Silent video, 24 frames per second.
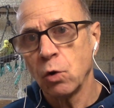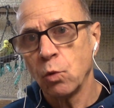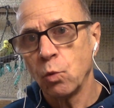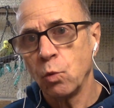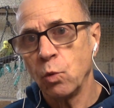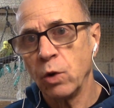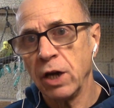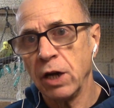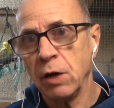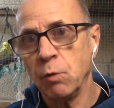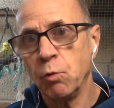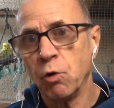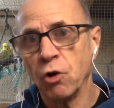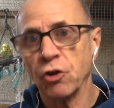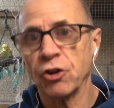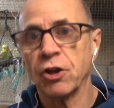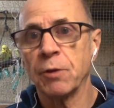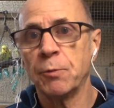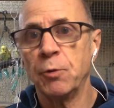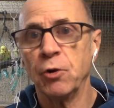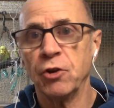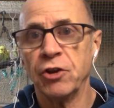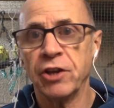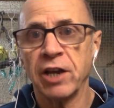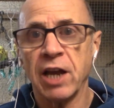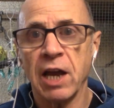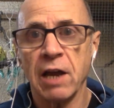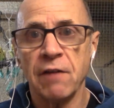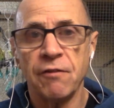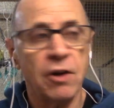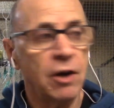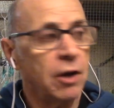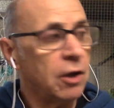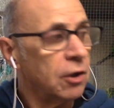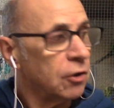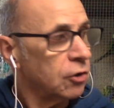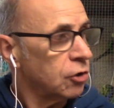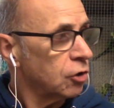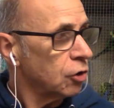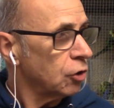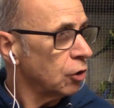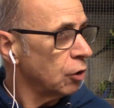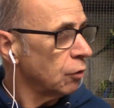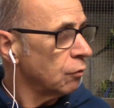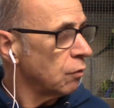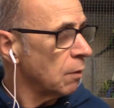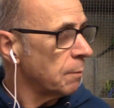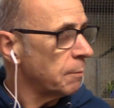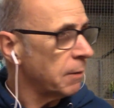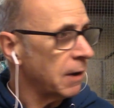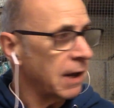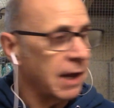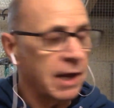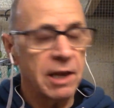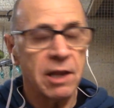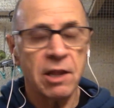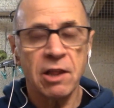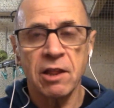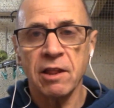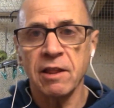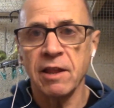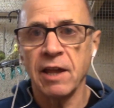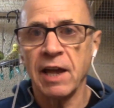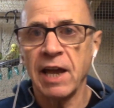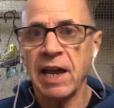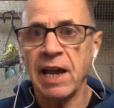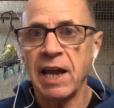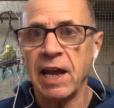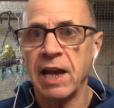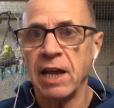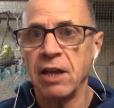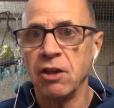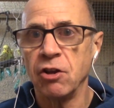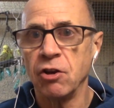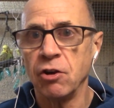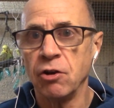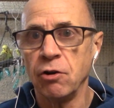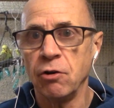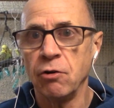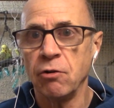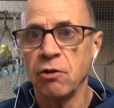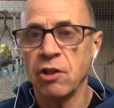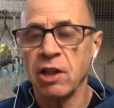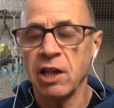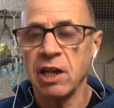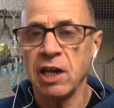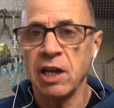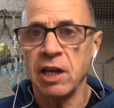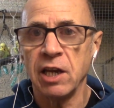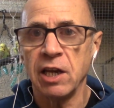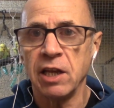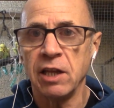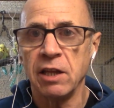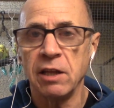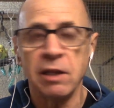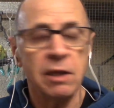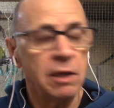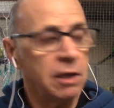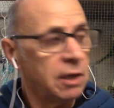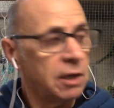we want to put together to replace the hen is in